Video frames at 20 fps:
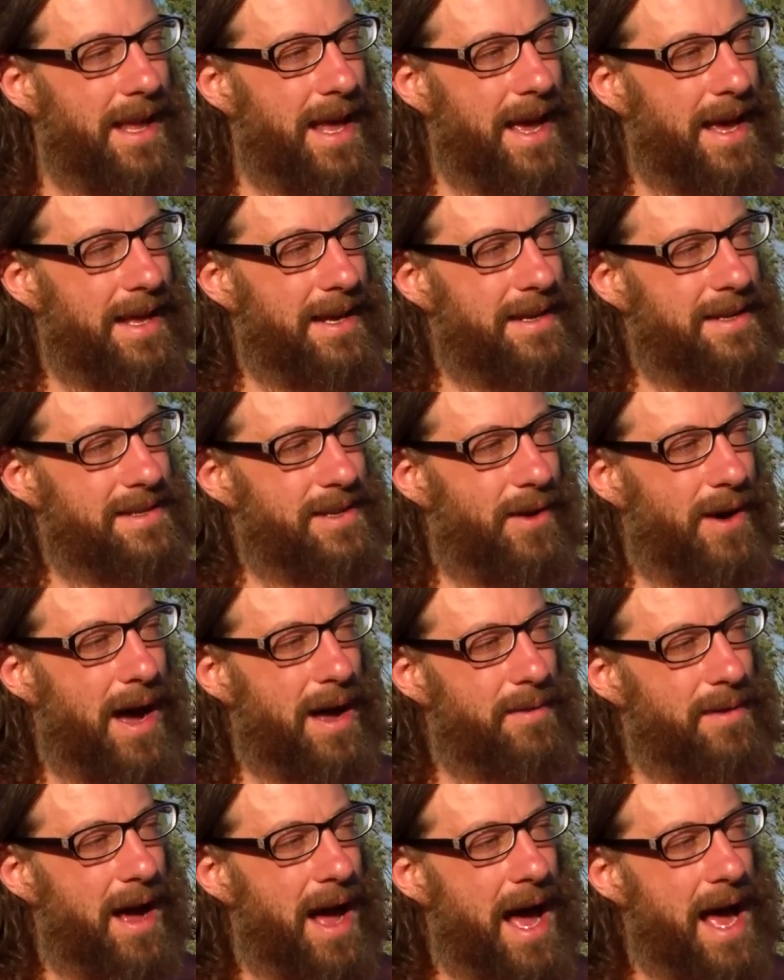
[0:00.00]
And so
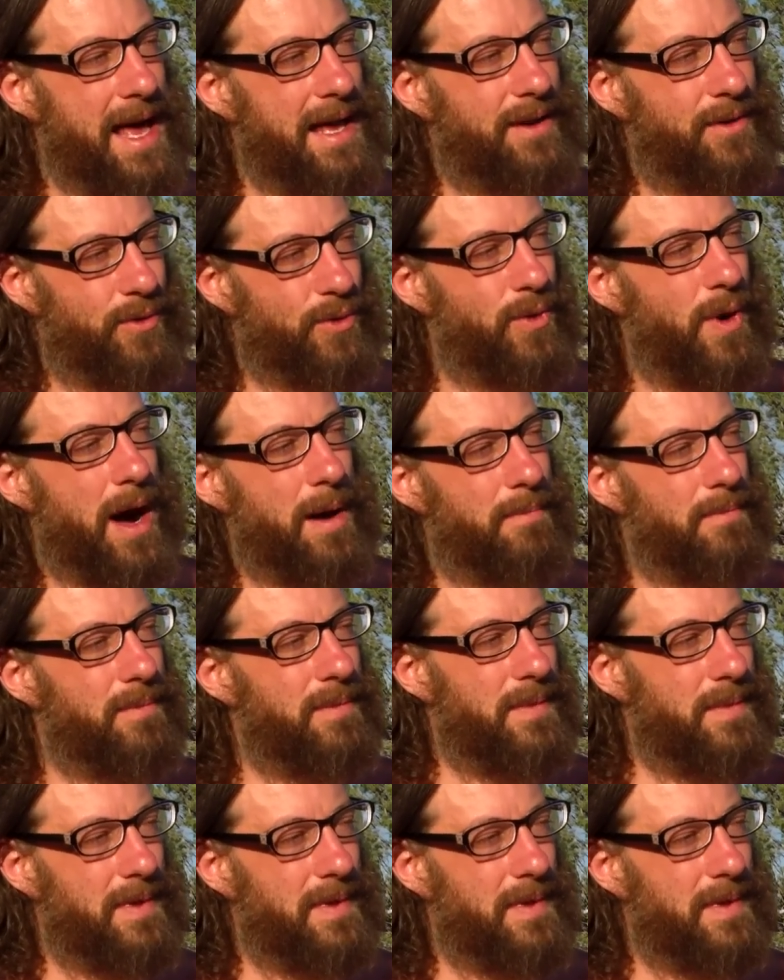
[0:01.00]
I grew up